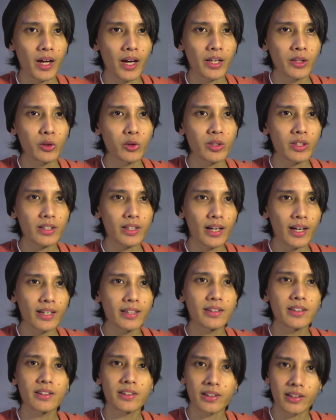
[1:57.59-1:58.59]
And you can kind
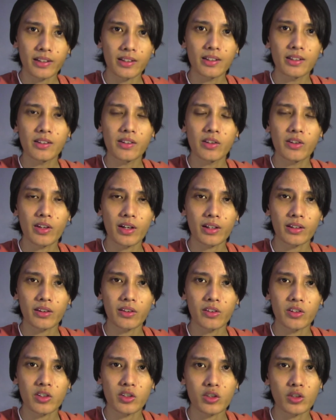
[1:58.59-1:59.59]
of tell that
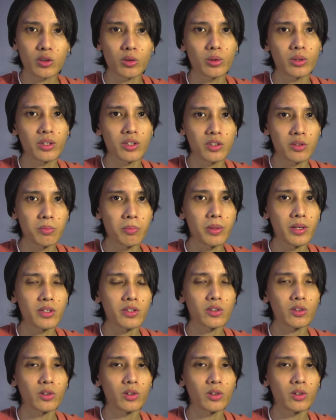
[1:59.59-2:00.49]
this show is based